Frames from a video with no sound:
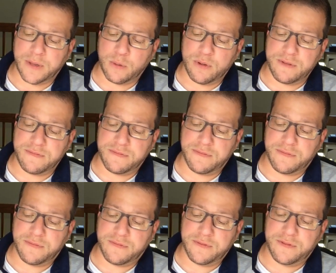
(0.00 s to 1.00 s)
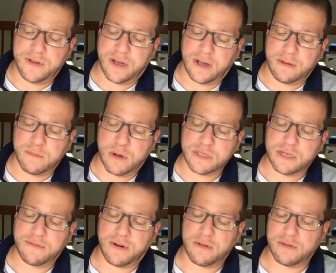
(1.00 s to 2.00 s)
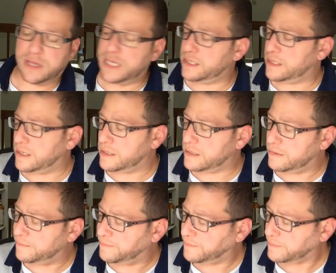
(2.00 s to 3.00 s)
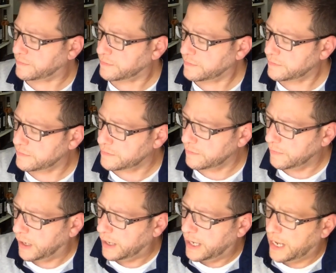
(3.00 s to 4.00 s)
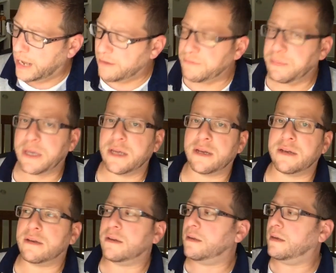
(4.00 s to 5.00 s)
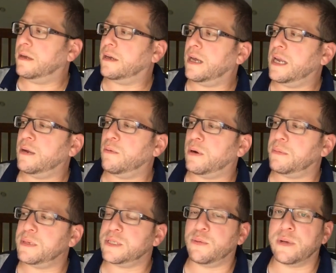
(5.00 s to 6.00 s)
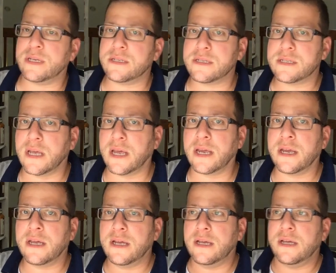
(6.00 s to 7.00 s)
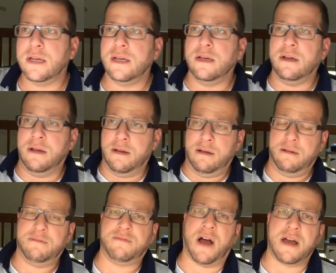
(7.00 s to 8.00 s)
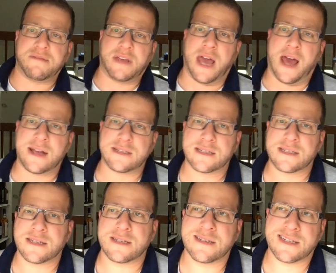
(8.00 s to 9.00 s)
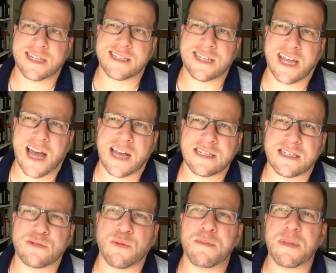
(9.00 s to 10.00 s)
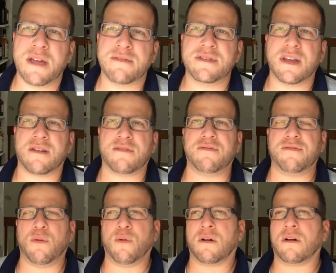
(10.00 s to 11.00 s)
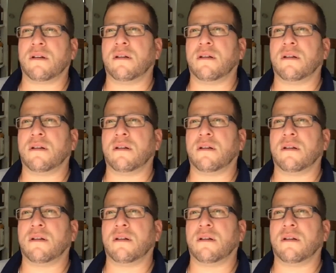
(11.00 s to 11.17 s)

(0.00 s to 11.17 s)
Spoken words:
We've done, most of our releases have been anywhere between, say, 5 casks, 6 casks. We may have done a 4